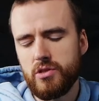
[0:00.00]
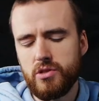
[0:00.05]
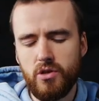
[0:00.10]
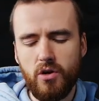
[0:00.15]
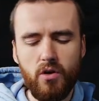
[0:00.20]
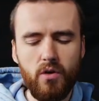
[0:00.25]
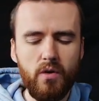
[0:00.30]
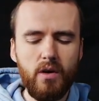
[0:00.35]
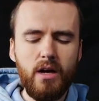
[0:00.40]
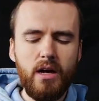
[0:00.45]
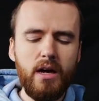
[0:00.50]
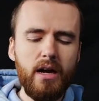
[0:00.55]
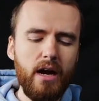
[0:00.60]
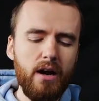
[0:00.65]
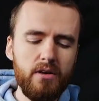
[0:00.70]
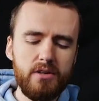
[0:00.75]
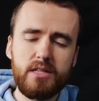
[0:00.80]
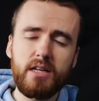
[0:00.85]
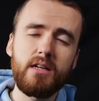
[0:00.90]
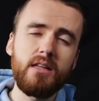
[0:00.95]
So
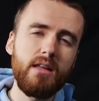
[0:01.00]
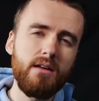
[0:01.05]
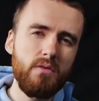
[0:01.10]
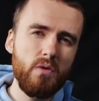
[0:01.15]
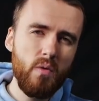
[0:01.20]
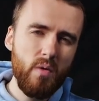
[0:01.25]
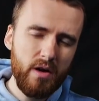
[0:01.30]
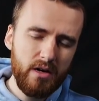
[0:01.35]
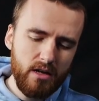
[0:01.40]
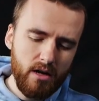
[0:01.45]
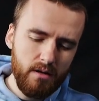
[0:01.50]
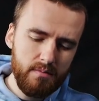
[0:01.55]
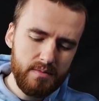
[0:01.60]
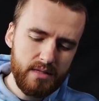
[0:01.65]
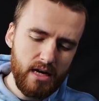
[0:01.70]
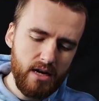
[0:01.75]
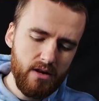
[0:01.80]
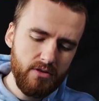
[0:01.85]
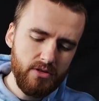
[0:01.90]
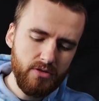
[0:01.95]
Arizona level 1
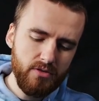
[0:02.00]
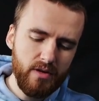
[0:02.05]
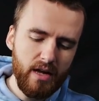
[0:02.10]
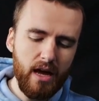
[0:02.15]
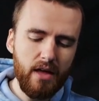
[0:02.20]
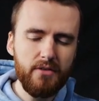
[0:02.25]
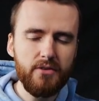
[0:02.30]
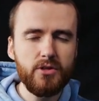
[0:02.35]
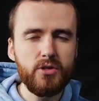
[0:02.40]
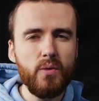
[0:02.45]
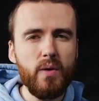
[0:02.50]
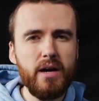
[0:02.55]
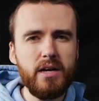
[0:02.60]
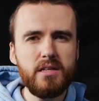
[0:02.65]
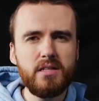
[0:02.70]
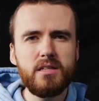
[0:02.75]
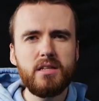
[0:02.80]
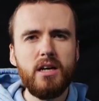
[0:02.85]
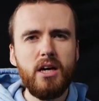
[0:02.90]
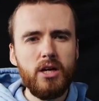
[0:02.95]
comes out, you gather
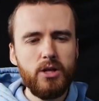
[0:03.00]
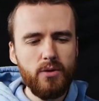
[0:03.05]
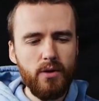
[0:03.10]
twice,